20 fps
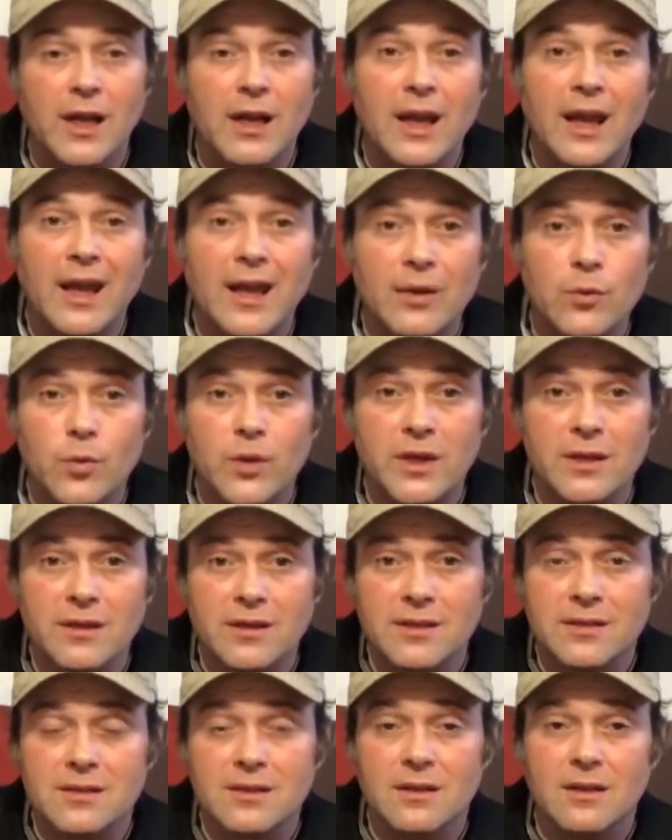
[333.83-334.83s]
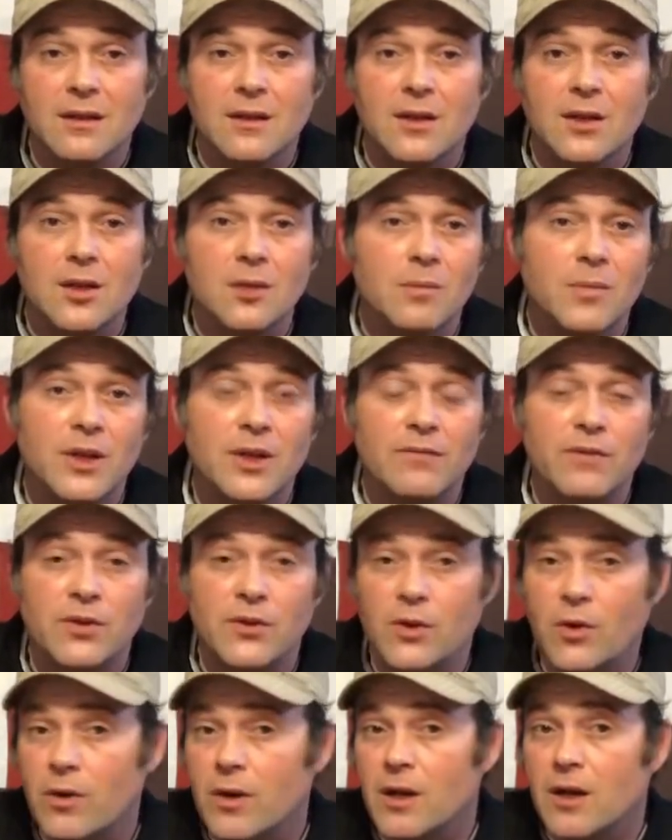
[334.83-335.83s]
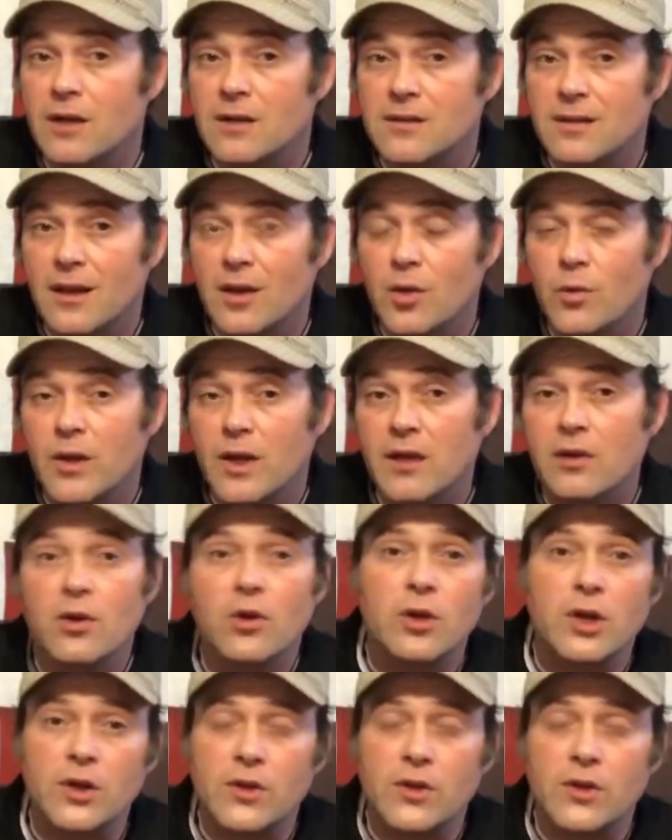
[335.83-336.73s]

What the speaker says: So great job to Innova. This will also be one of the